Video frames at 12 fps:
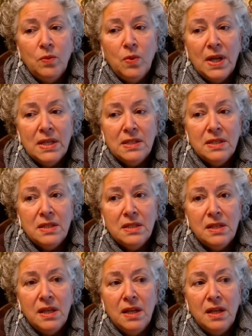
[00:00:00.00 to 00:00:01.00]

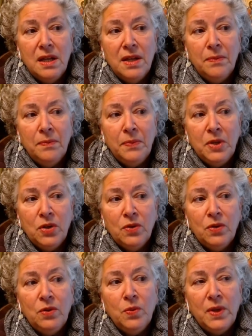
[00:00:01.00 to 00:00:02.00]
was
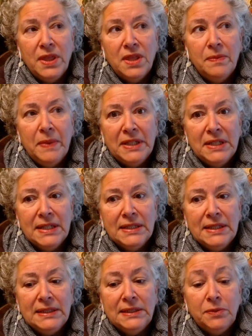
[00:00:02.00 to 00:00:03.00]
imbued with the
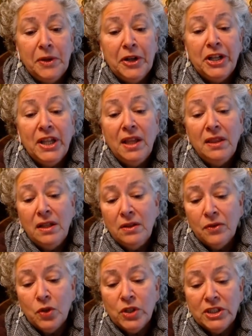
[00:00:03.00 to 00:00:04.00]
Benedictine spirit, and then
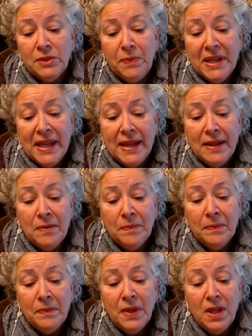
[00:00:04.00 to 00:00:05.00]
of course
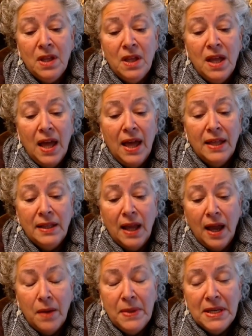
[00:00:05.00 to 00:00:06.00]
became an
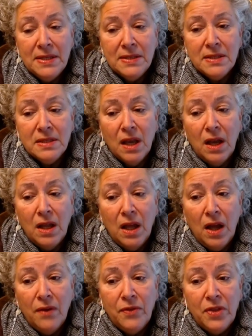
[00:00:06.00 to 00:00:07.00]
abbess
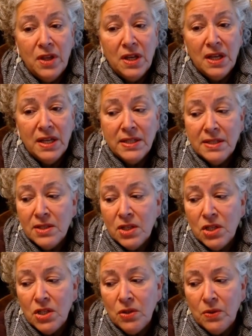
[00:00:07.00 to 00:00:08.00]
of the
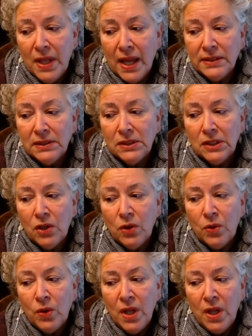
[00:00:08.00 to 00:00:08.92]
institute, and so